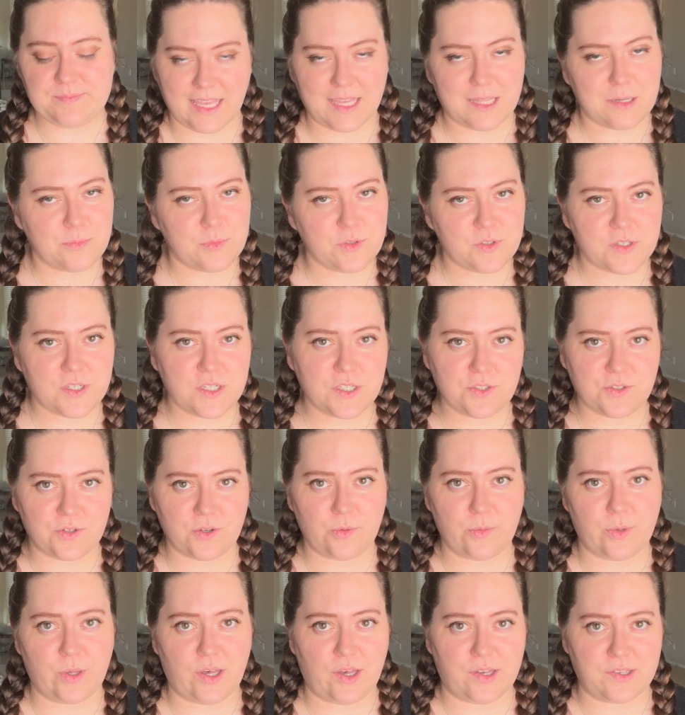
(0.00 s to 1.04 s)
Animal
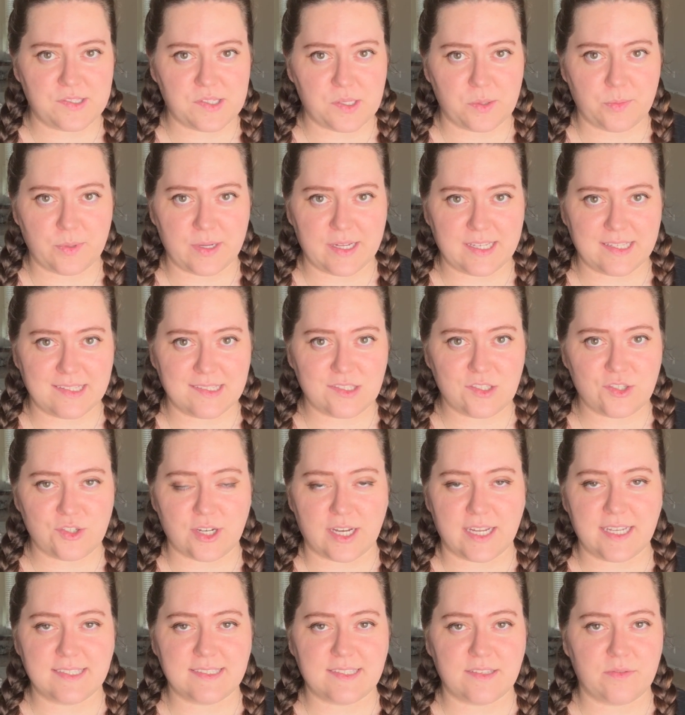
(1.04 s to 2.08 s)
control will also bring in
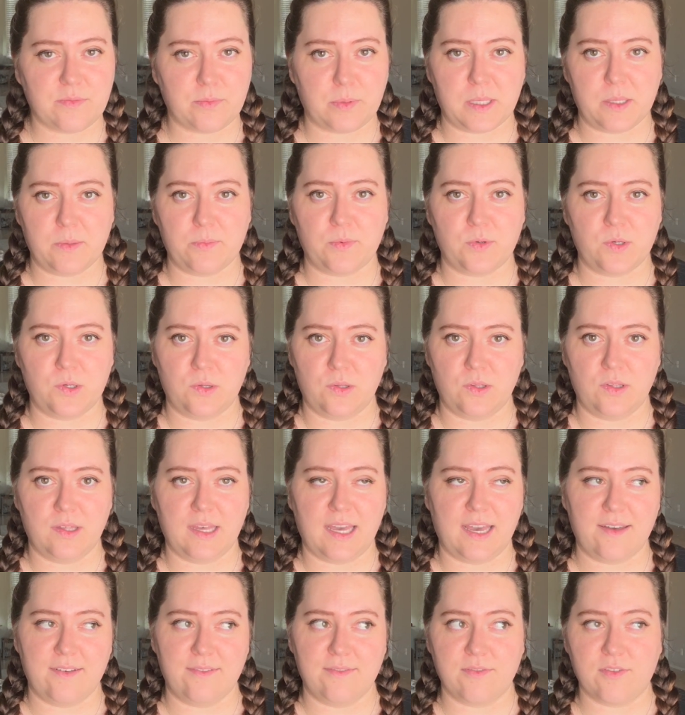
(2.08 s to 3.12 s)
strays if people
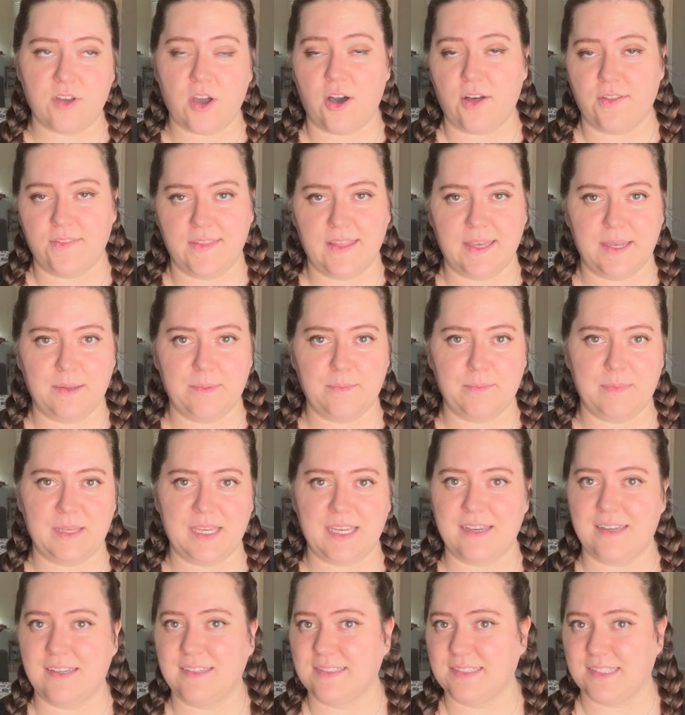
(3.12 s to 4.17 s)
have called them
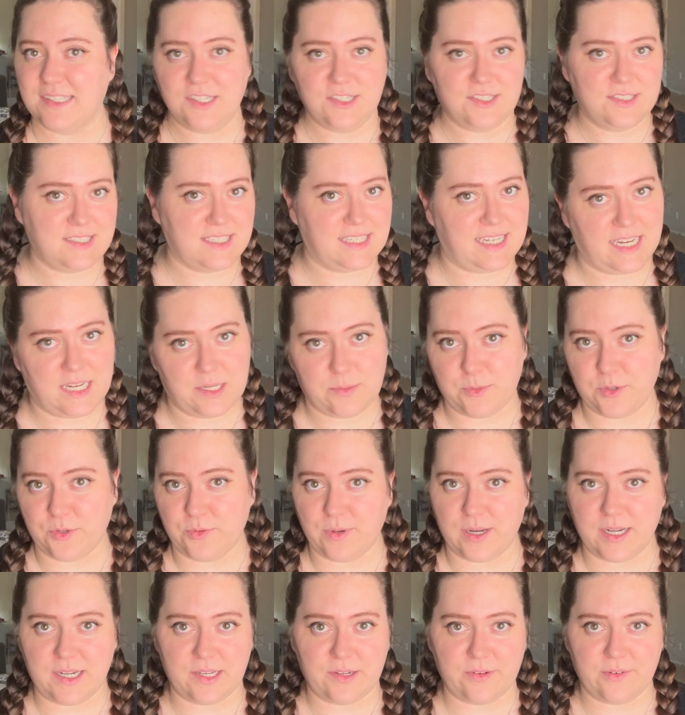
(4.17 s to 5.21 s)
because there's an animal
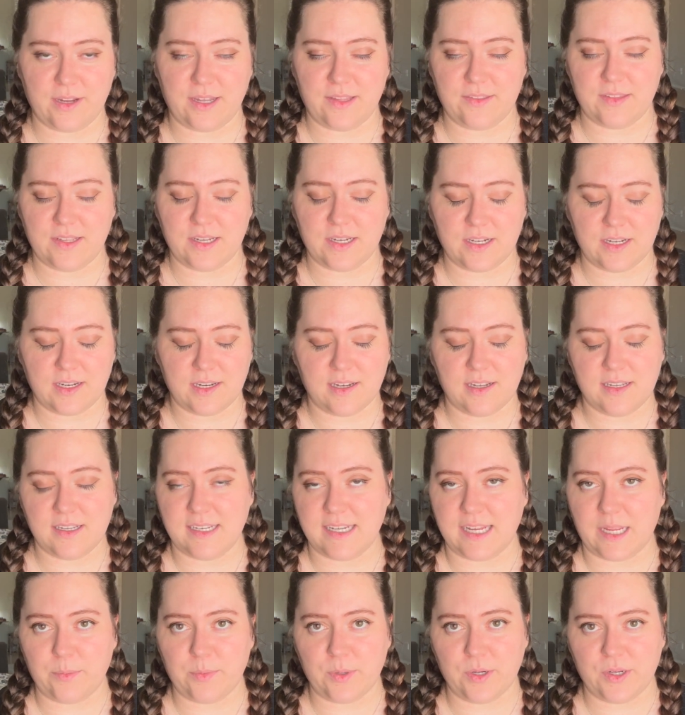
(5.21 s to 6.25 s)
running around their
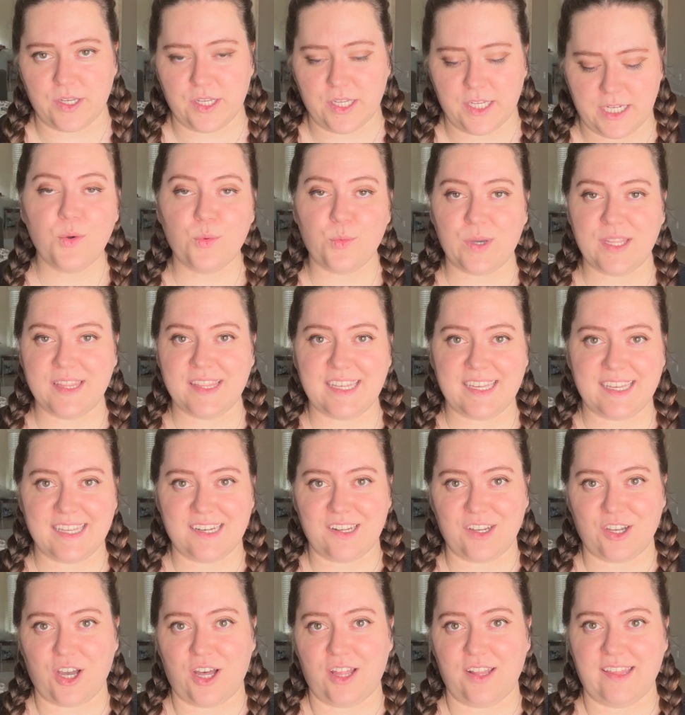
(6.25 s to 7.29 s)
neighborhood. When they get
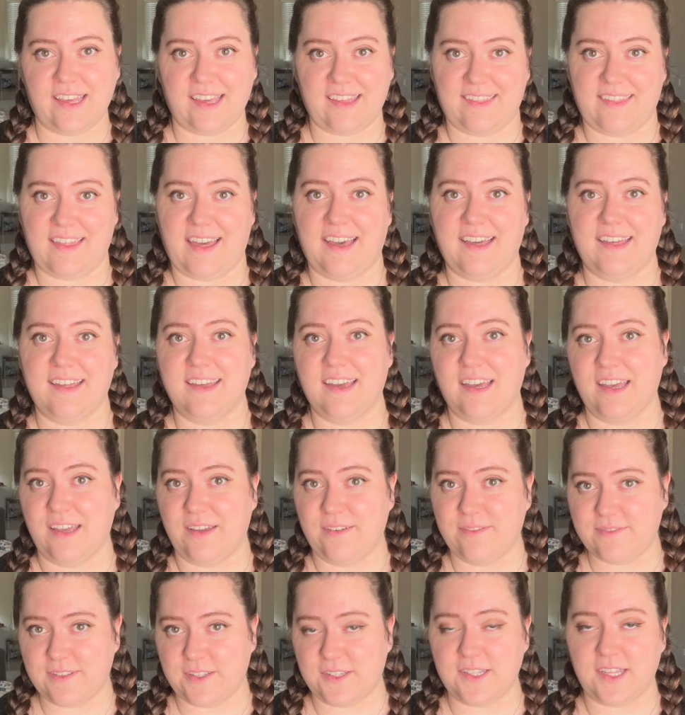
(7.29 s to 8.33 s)
a call like that, a
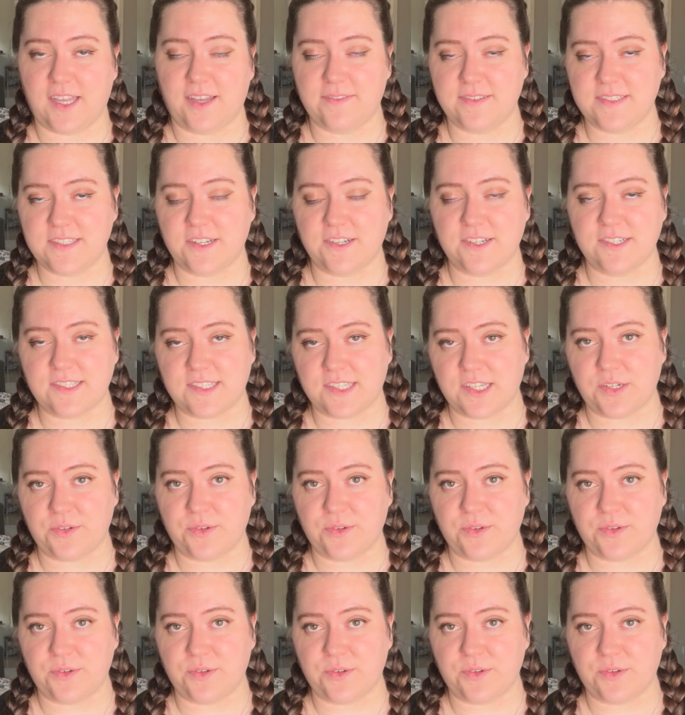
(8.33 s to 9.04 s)
field officer is going to